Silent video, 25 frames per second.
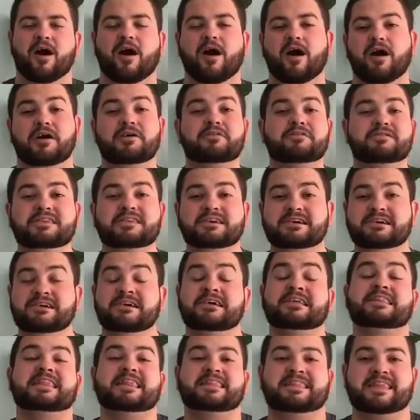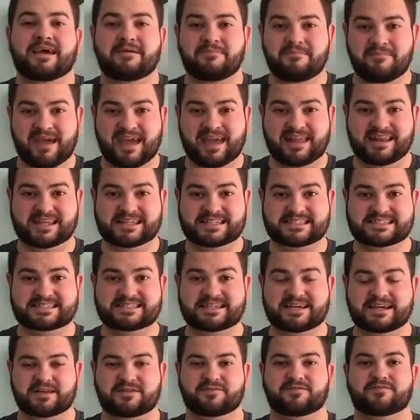All the good that that man has
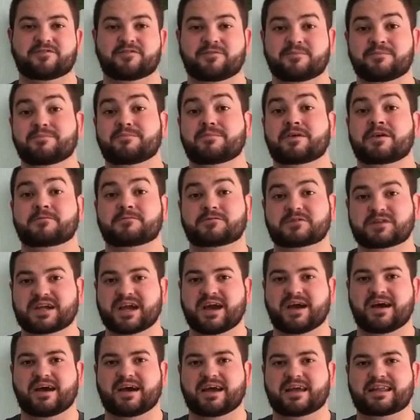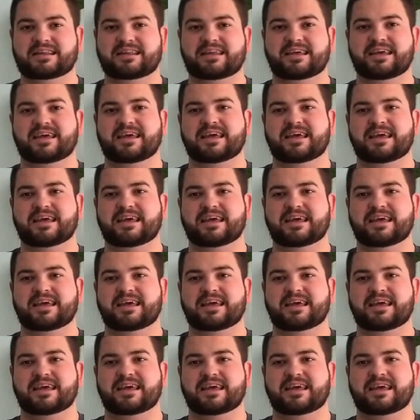done for mutant kind,